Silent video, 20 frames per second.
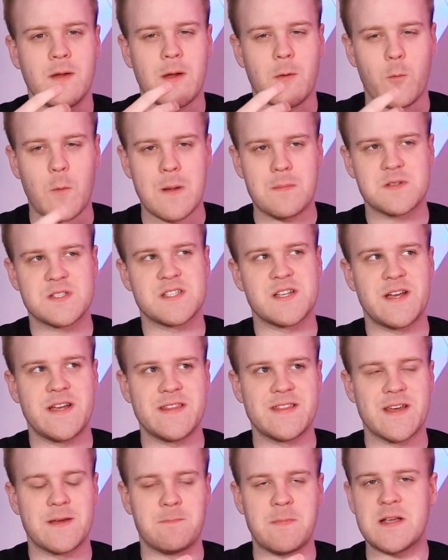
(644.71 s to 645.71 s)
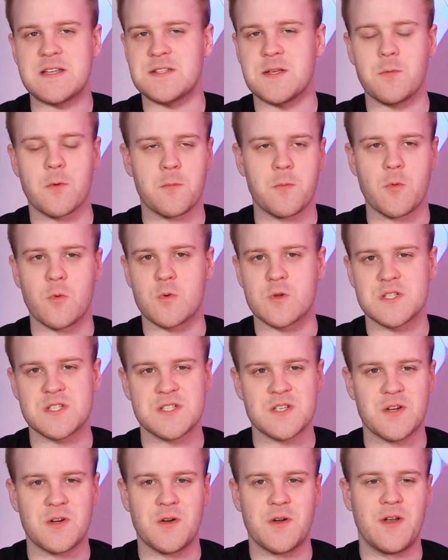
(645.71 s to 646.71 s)
website that basically reports
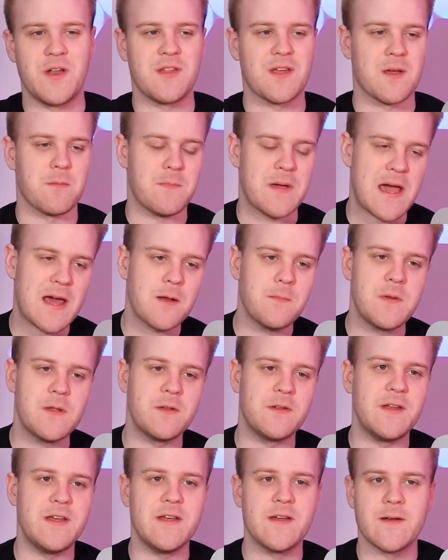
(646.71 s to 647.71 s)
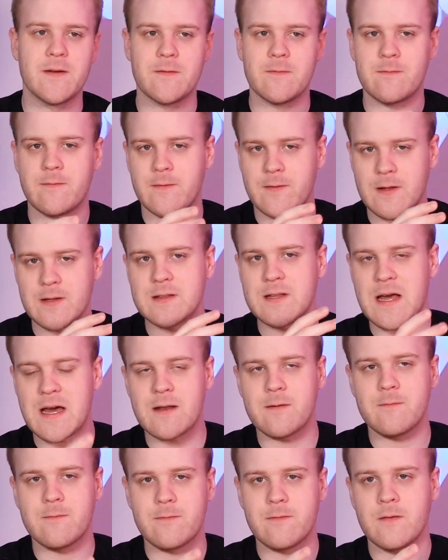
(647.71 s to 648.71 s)
on the compatibility of a lot
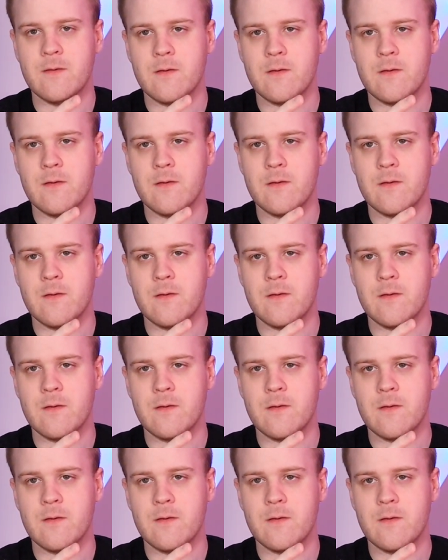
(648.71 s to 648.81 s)
of